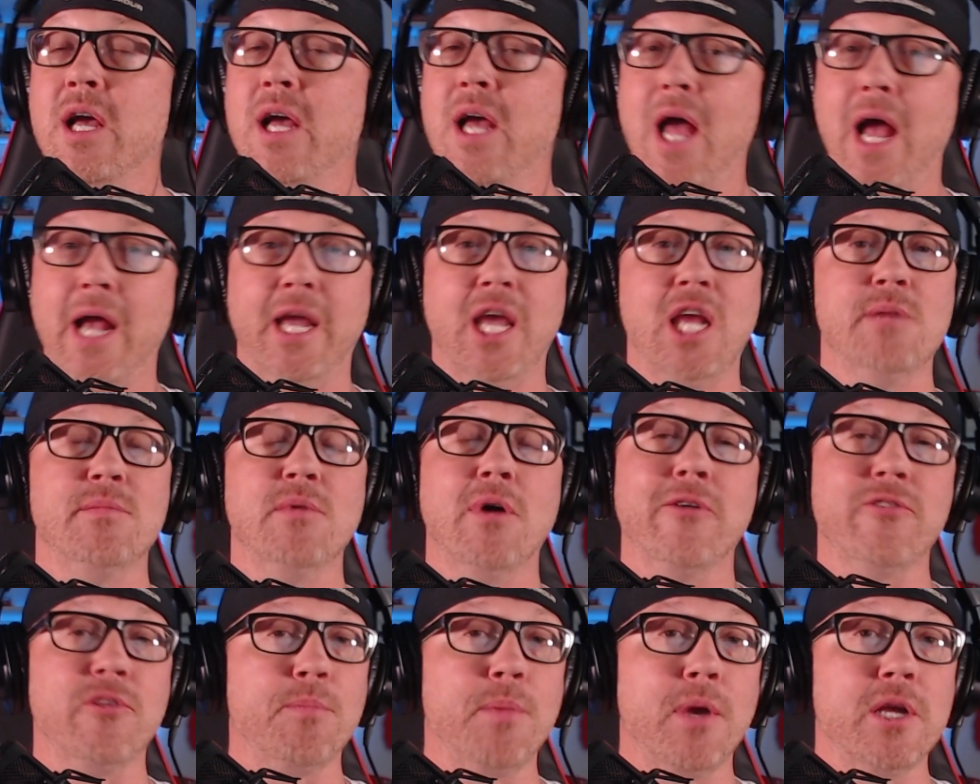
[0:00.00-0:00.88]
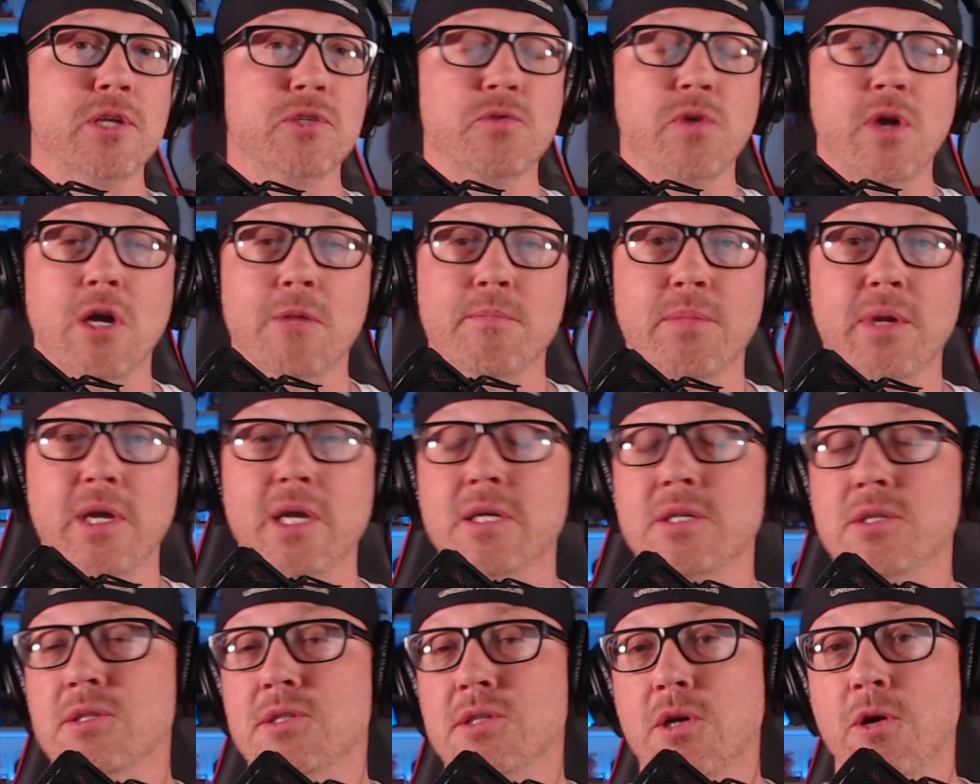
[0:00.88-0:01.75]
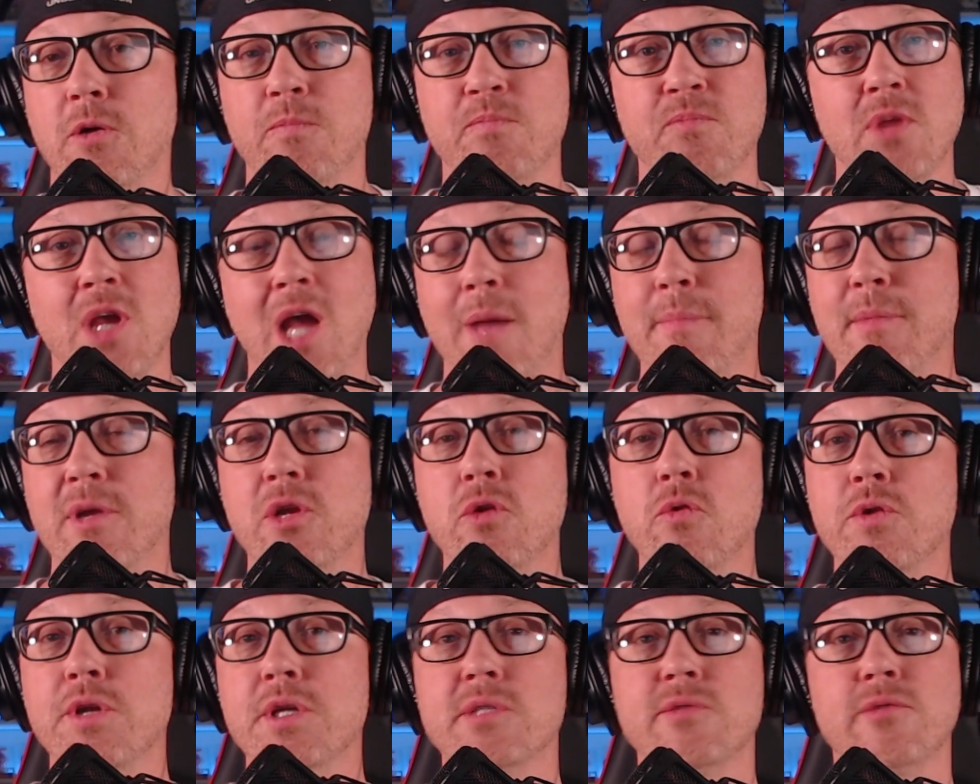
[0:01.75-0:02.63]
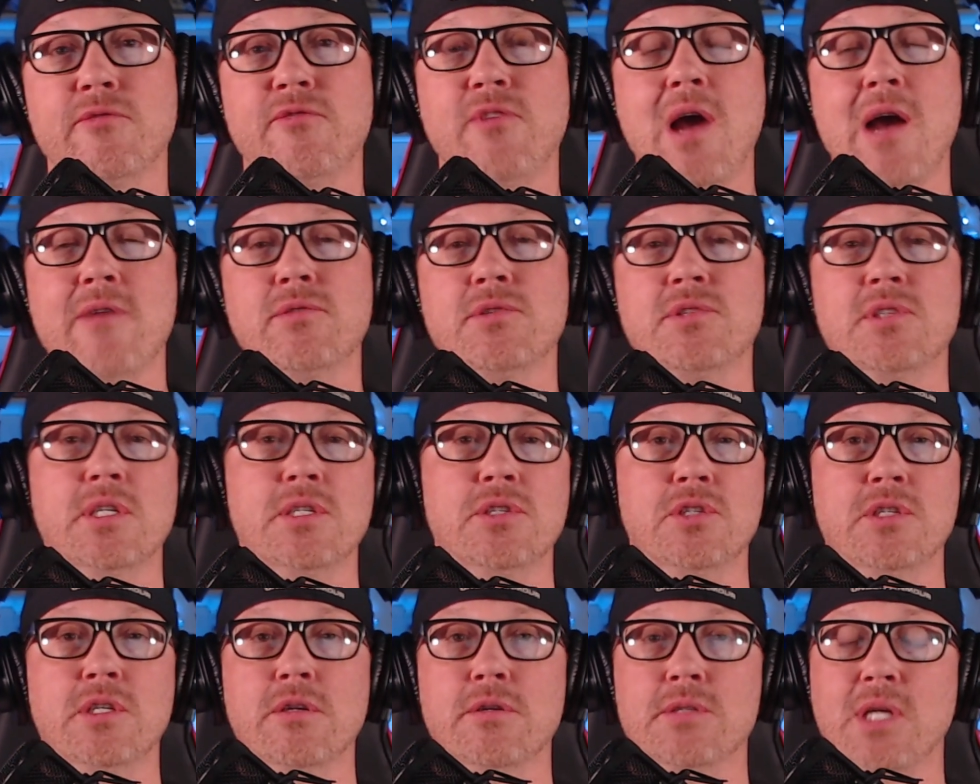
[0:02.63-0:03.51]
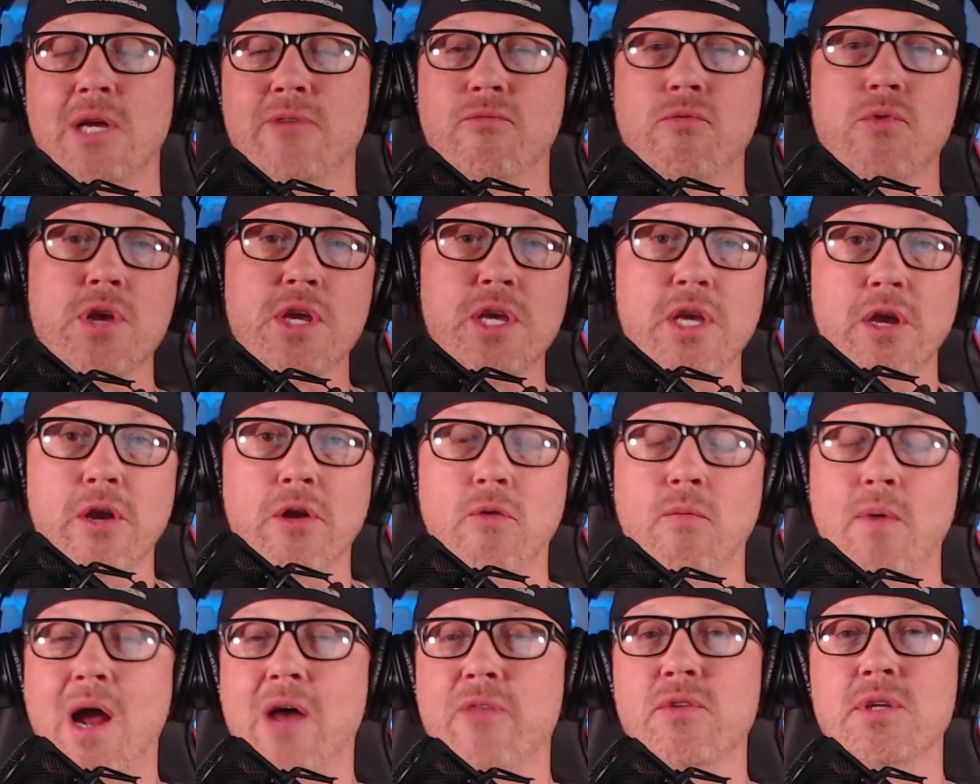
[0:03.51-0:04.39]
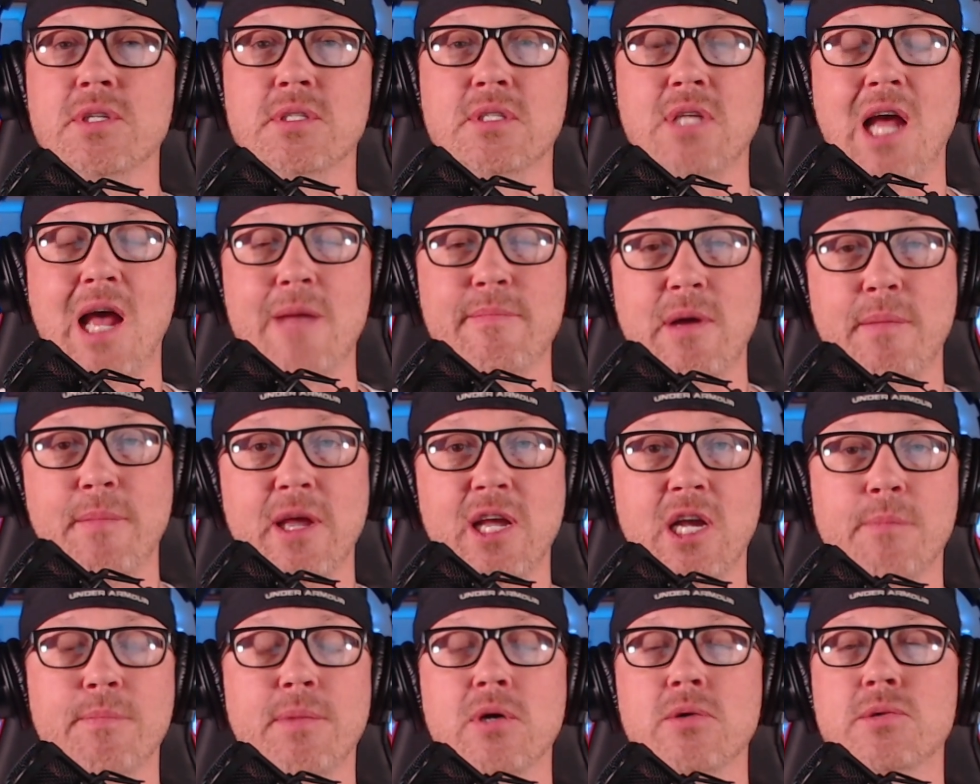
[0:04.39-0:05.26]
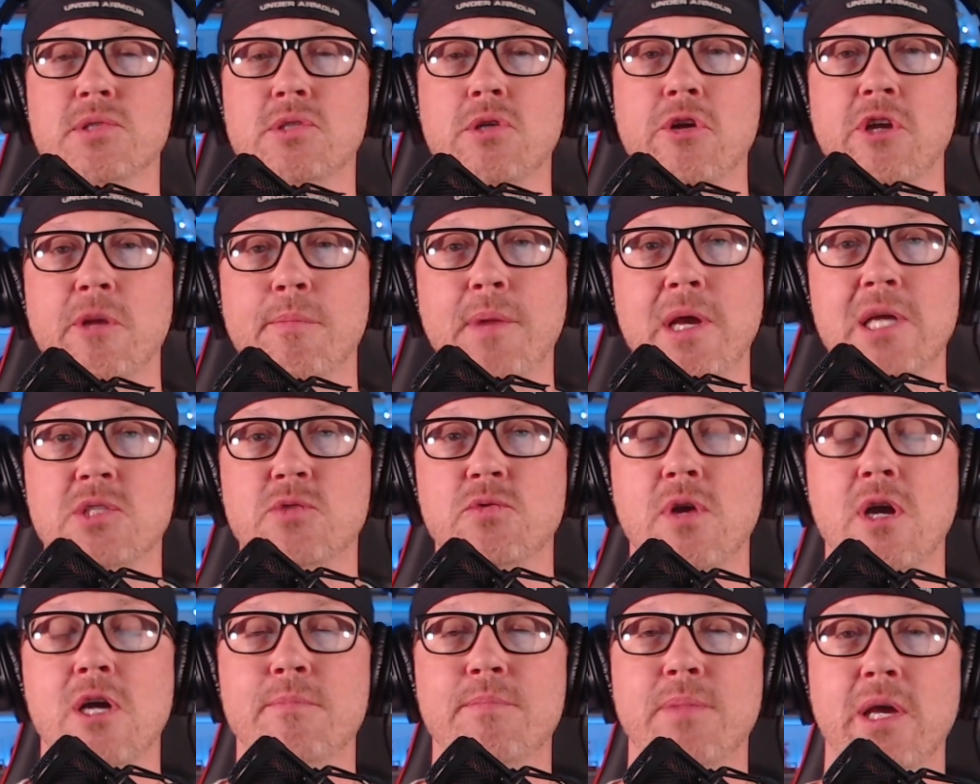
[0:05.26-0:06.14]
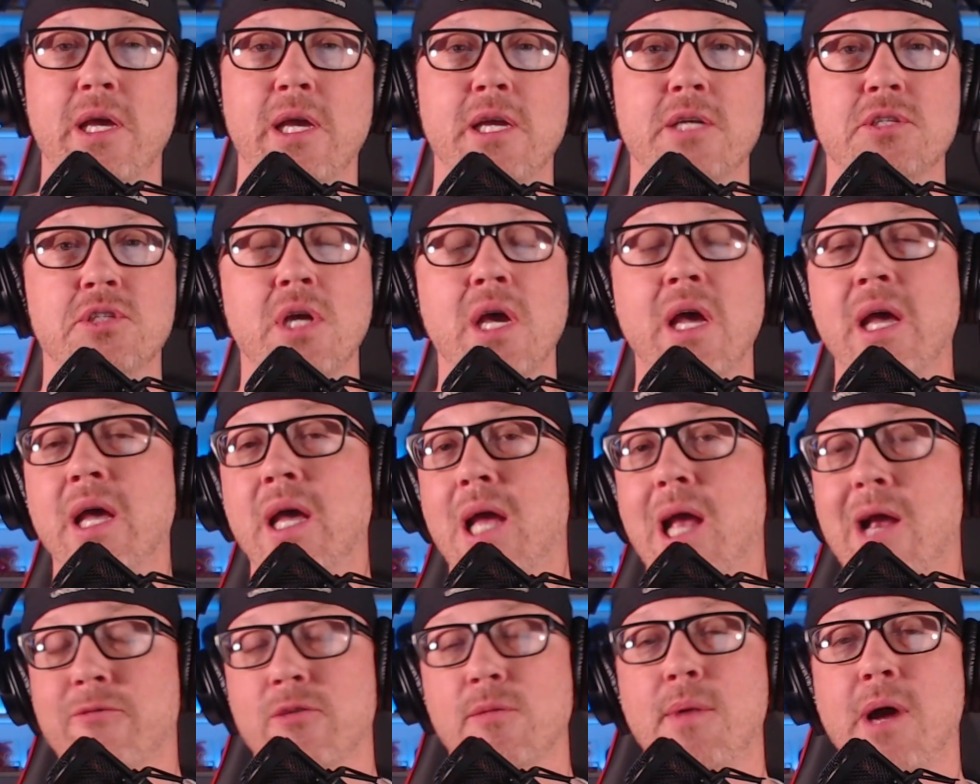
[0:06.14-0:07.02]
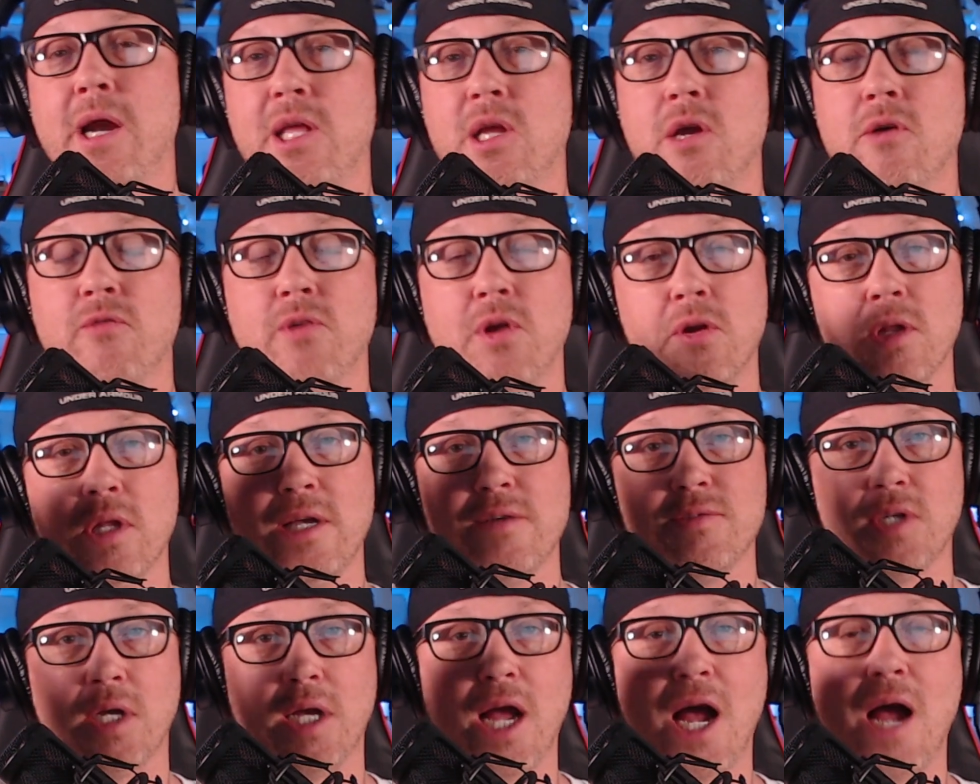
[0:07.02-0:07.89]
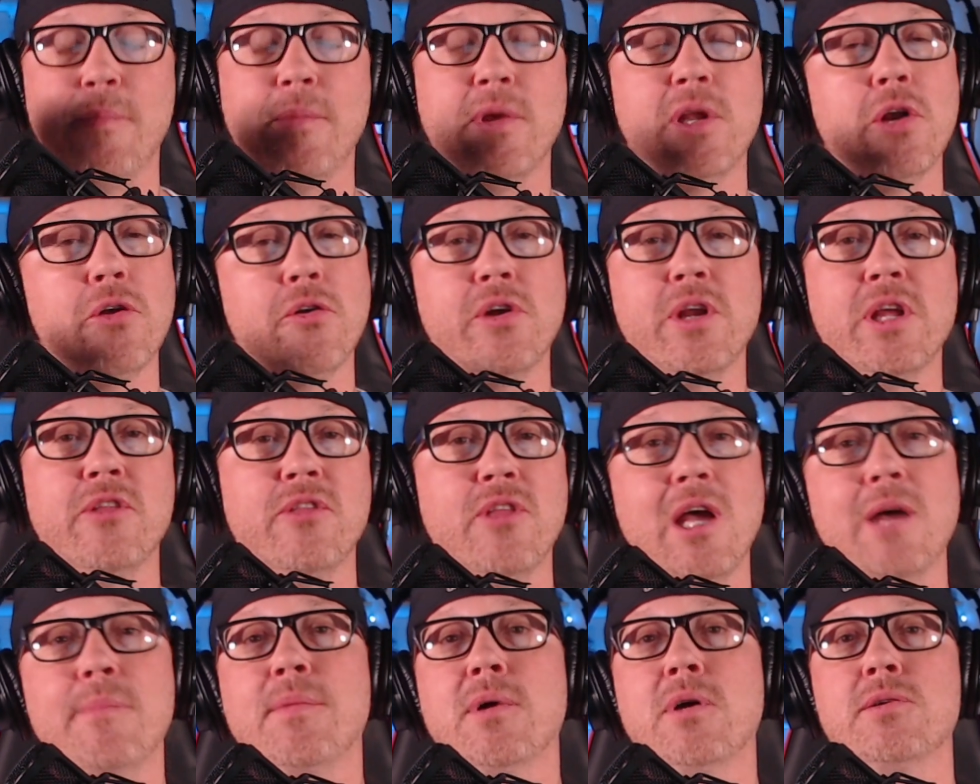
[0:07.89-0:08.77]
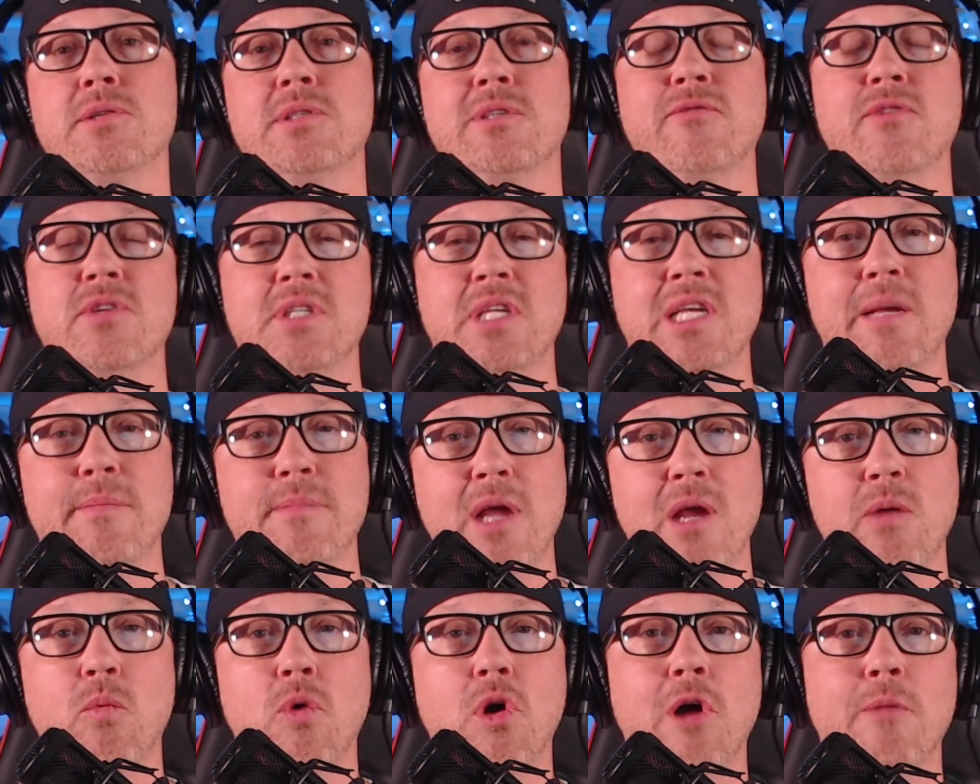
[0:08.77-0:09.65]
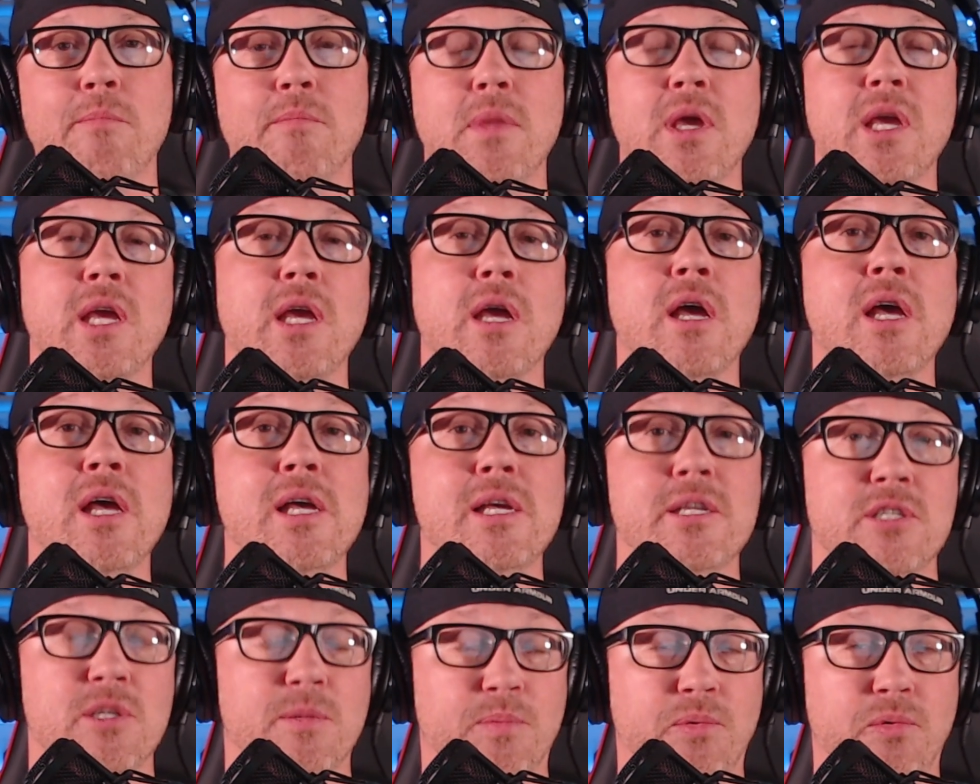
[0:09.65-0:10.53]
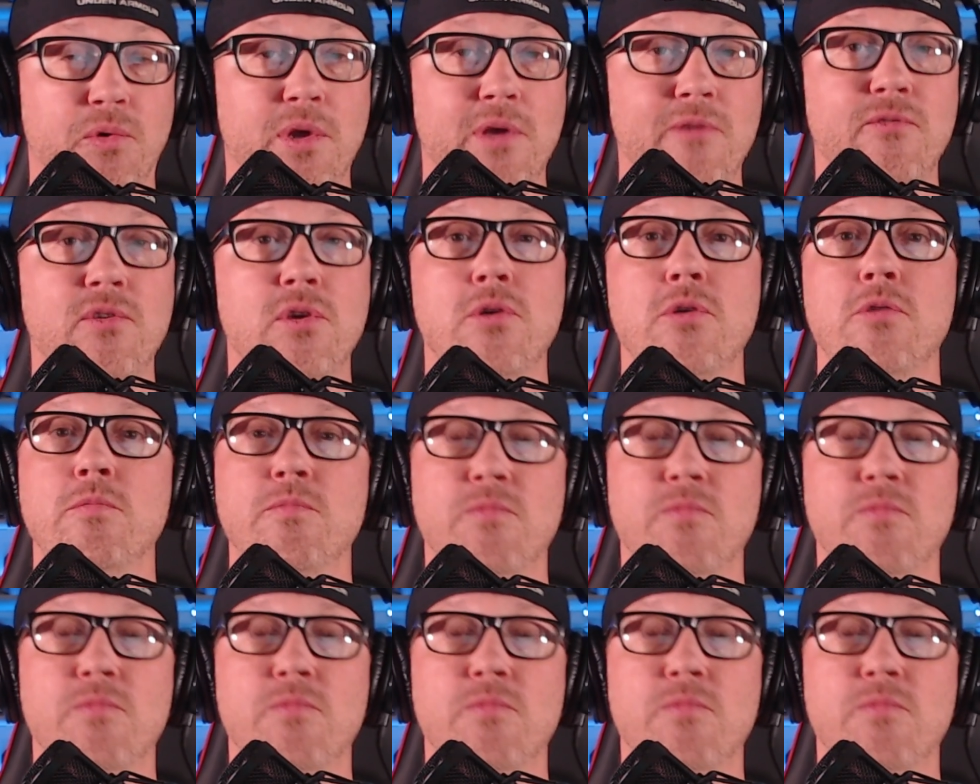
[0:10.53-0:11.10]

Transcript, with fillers: I get them off the Patreon page. So I've been doing this for five or six years. Every year around this time, I make a post on the Patreon page Everybody over there leaves a comment underneath that post of the team they want me to preview.